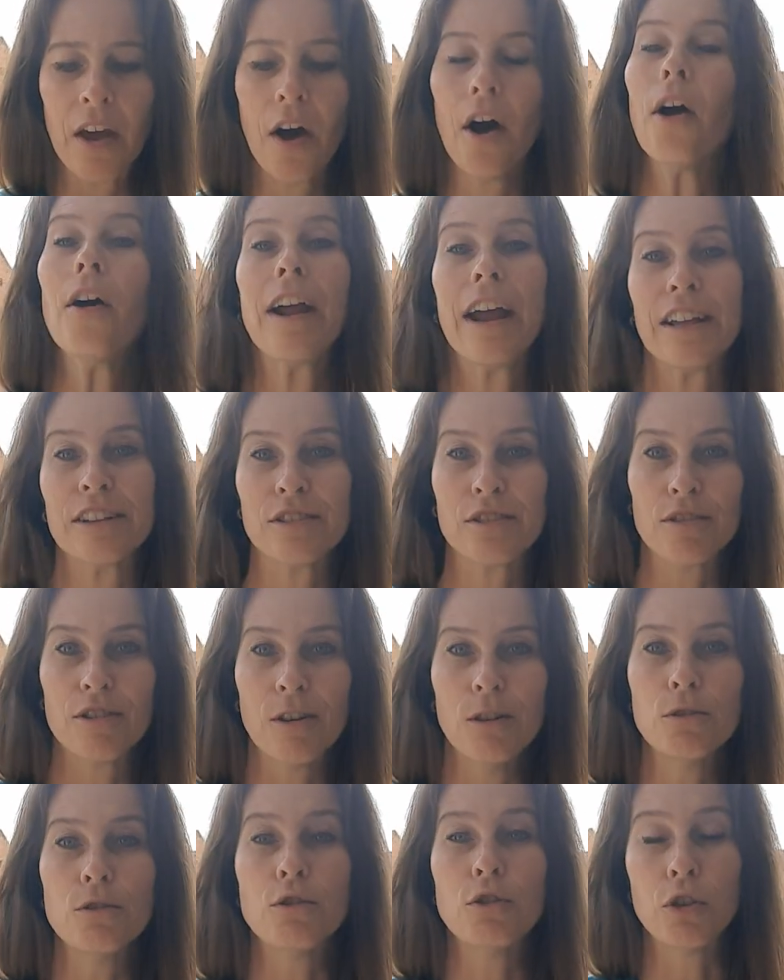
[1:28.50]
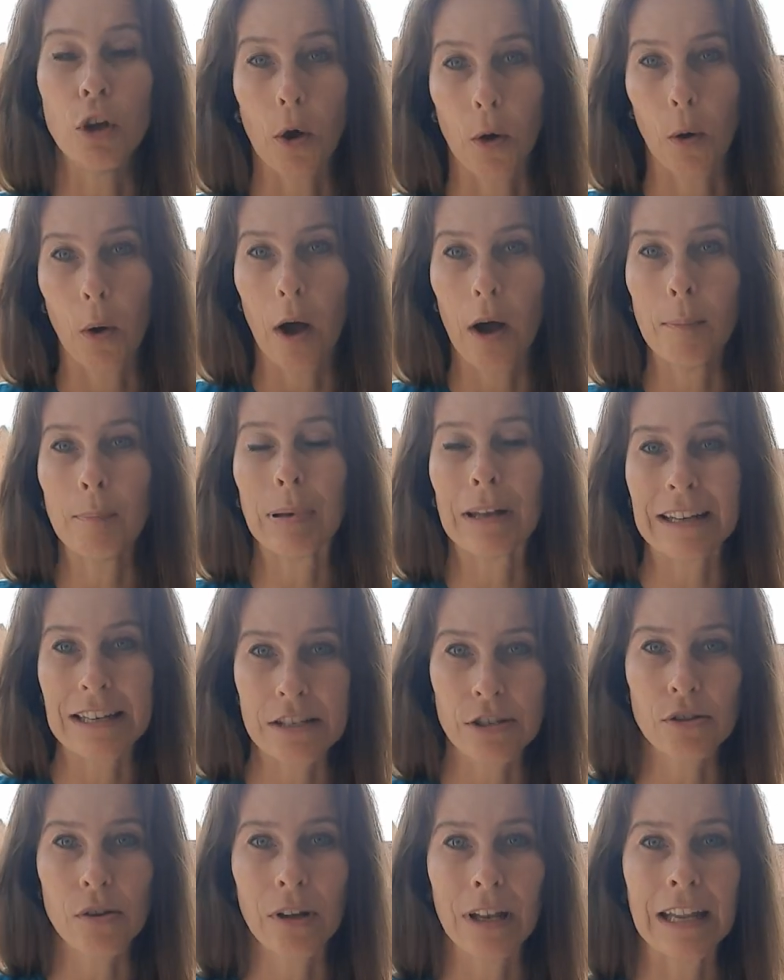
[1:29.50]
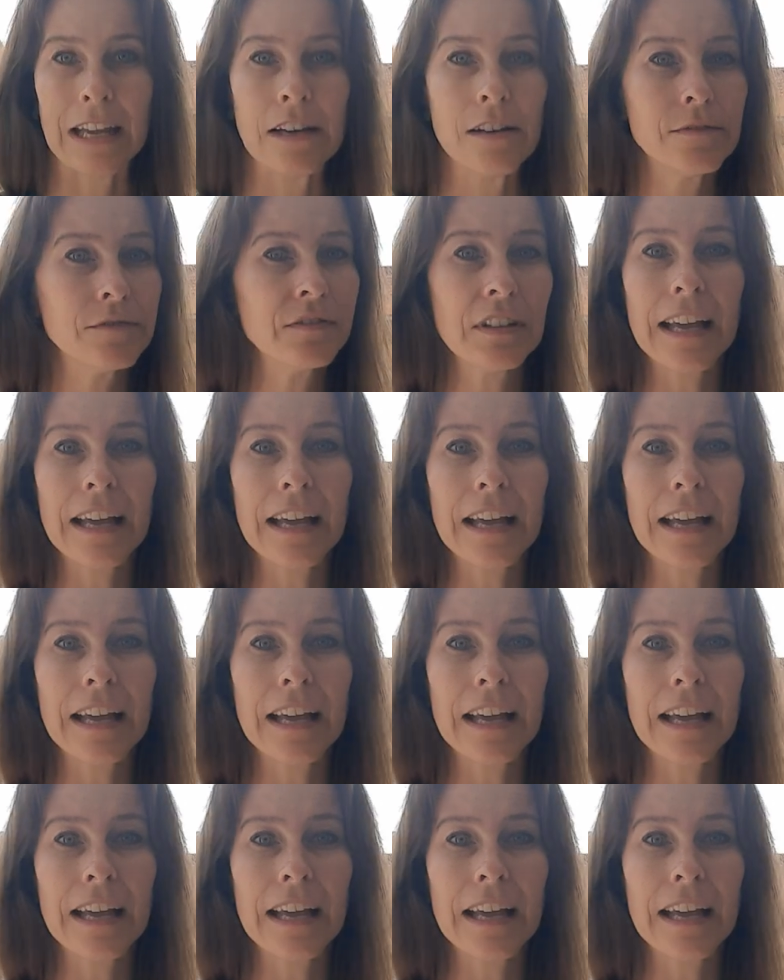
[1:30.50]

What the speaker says: All right, so a place to live.